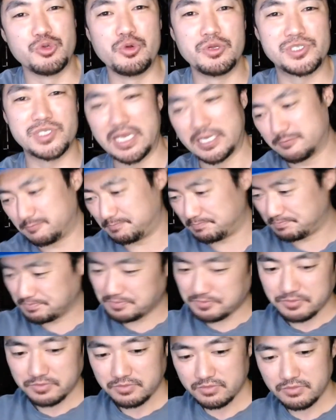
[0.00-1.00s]
It's like,
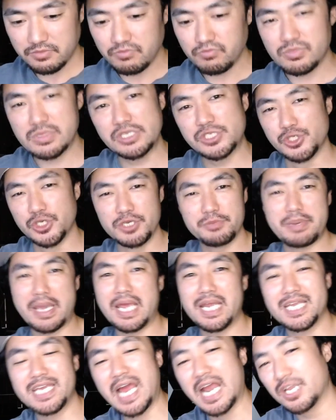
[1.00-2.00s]
so you're paying
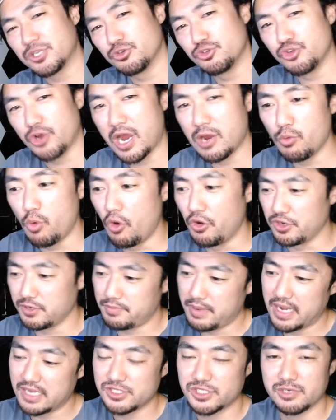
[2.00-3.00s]
a guy to do drywall and you're
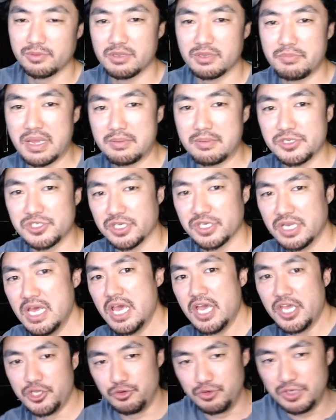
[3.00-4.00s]
paying someone to babysit.
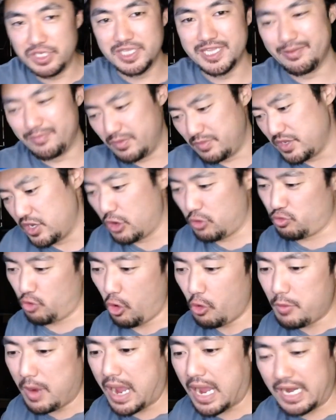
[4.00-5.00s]
You need them to be a
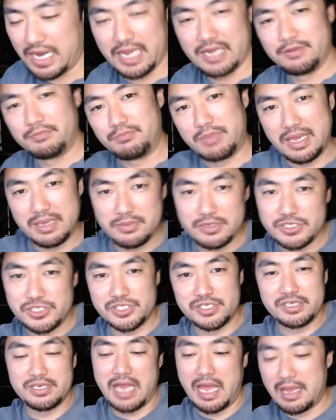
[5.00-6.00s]
robot and
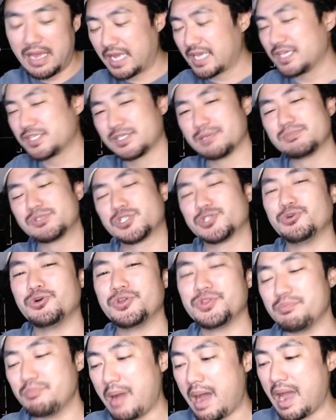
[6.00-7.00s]
babysit. I guess I'm still in
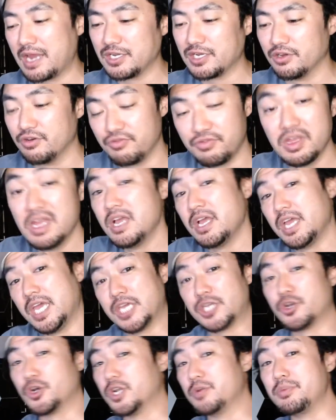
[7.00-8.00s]
the mind of it
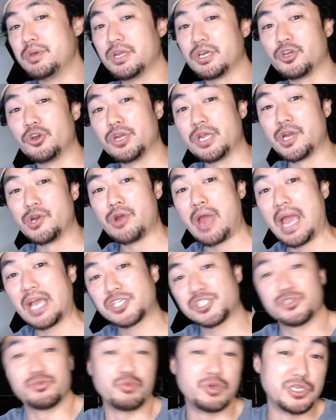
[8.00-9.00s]
could have been a good
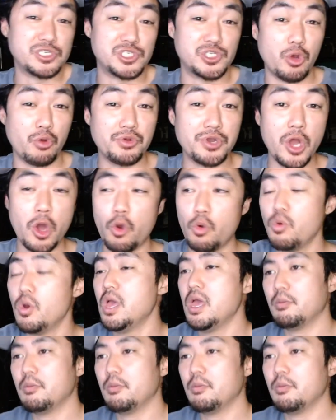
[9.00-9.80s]
interaction. We just don't know.